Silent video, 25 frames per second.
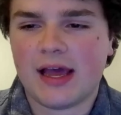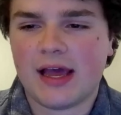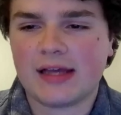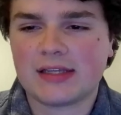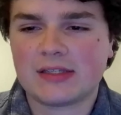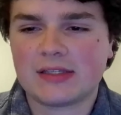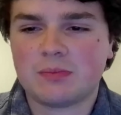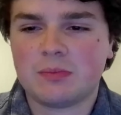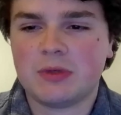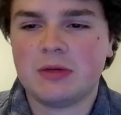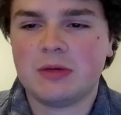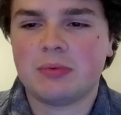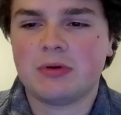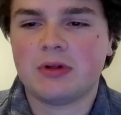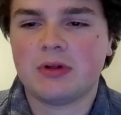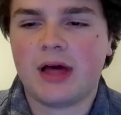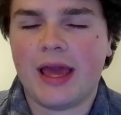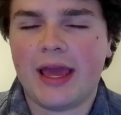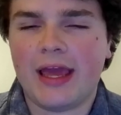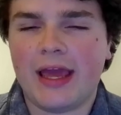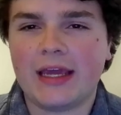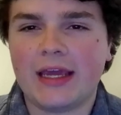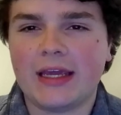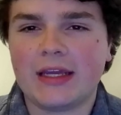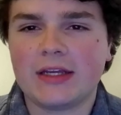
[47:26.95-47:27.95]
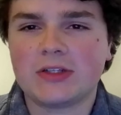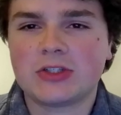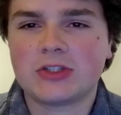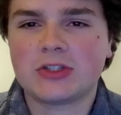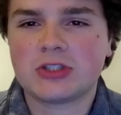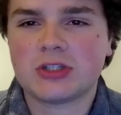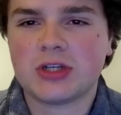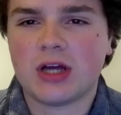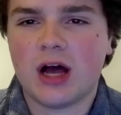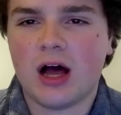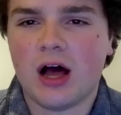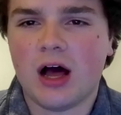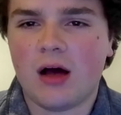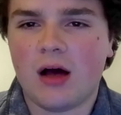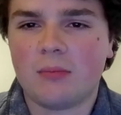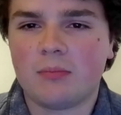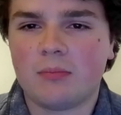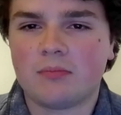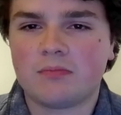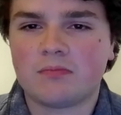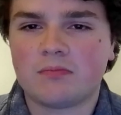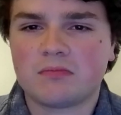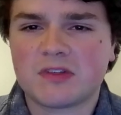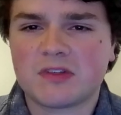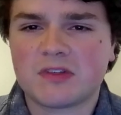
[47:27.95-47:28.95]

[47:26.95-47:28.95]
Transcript: as people age, um,